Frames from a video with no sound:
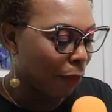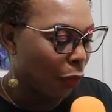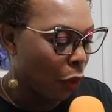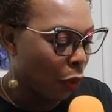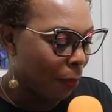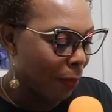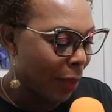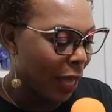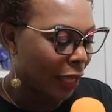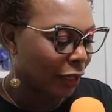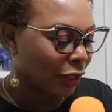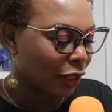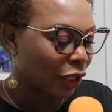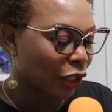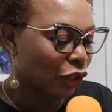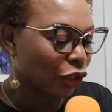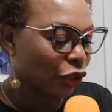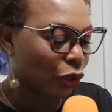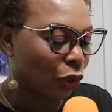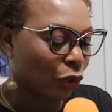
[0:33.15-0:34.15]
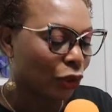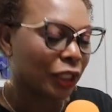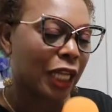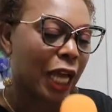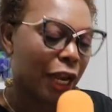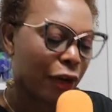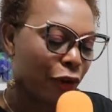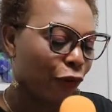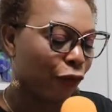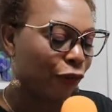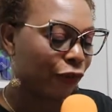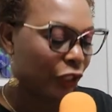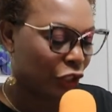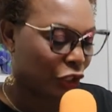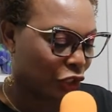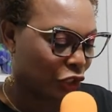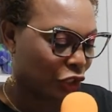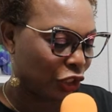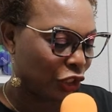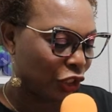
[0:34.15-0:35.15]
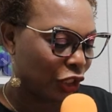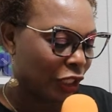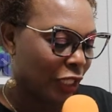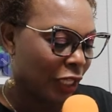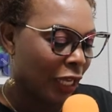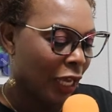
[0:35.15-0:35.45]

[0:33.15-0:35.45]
Boban Stojanovic.